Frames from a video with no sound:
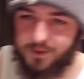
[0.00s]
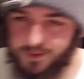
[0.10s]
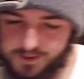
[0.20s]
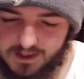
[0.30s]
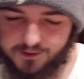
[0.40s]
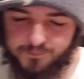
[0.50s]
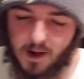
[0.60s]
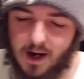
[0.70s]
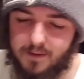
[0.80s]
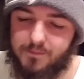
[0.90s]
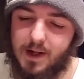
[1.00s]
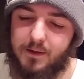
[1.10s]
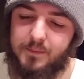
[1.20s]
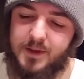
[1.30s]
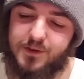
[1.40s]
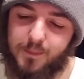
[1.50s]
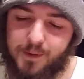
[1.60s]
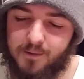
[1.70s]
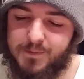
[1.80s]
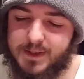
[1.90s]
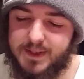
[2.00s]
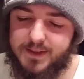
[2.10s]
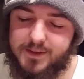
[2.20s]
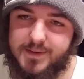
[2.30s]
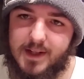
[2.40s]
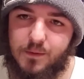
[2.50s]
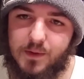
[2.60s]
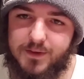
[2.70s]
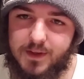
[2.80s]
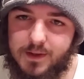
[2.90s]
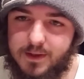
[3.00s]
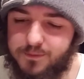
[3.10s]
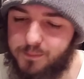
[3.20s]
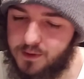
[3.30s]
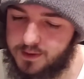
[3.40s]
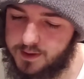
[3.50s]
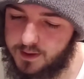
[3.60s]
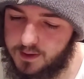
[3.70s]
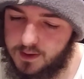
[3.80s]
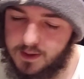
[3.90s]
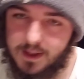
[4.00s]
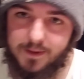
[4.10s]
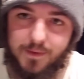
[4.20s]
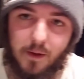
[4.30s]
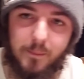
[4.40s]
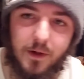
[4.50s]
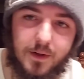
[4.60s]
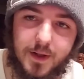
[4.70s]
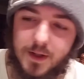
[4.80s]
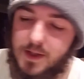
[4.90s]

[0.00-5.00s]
These 5 elements are perfectly distinguished in this book, in the book.